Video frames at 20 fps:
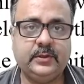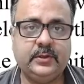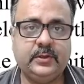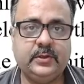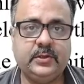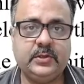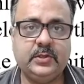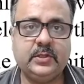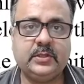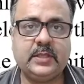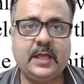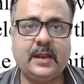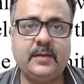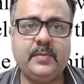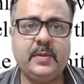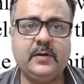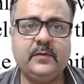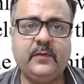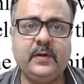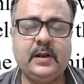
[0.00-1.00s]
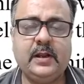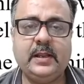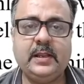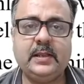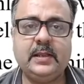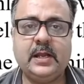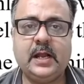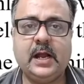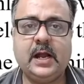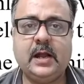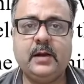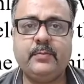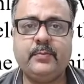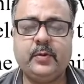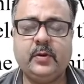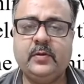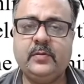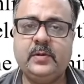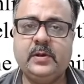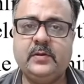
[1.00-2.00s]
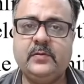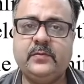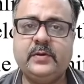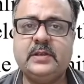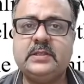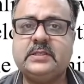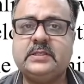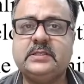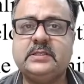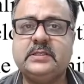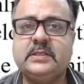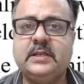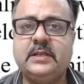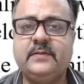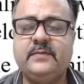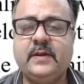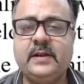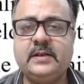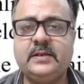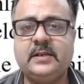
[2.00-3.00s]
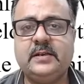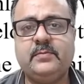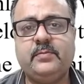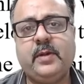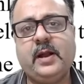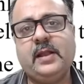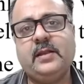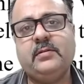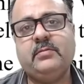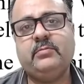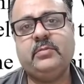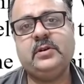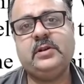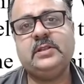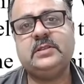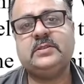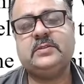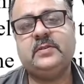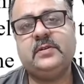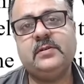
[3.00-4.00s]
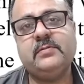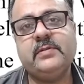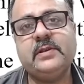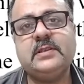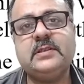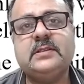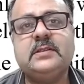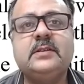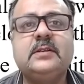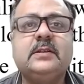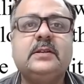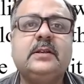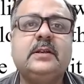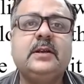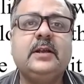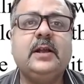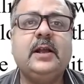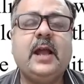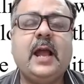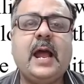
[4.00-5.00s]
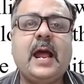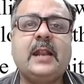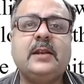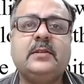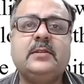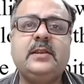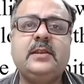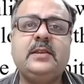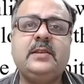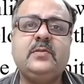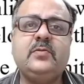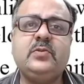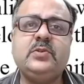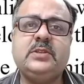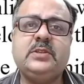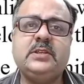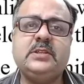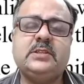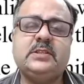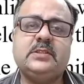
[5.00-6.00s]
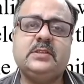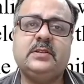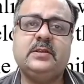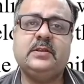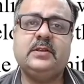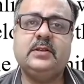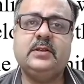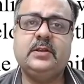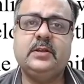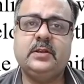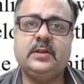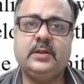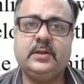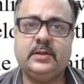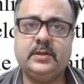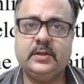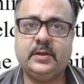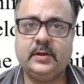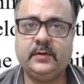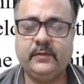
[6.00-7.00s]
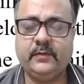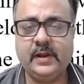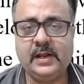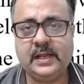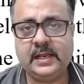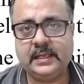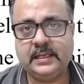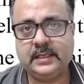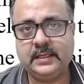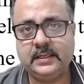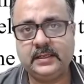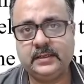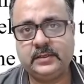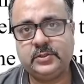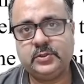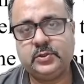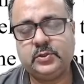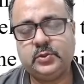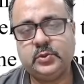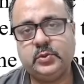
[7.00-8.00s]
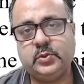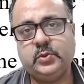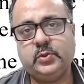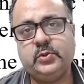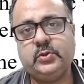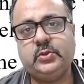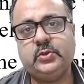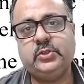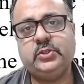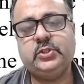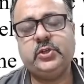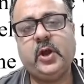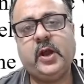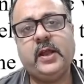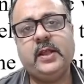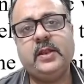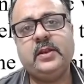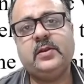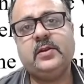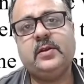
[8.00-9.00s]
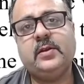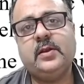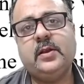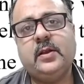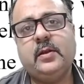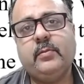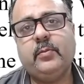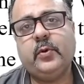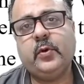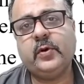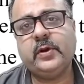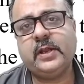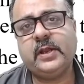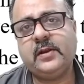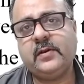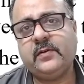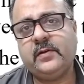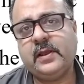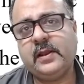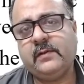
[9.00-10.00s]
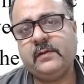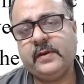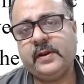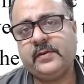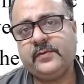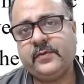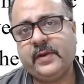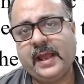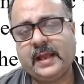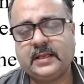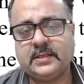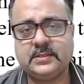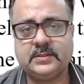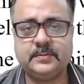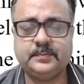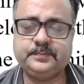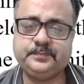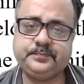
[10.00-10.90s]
The thermite welding probably was invented by British Railways, and they used this welding to join broken railway tracks.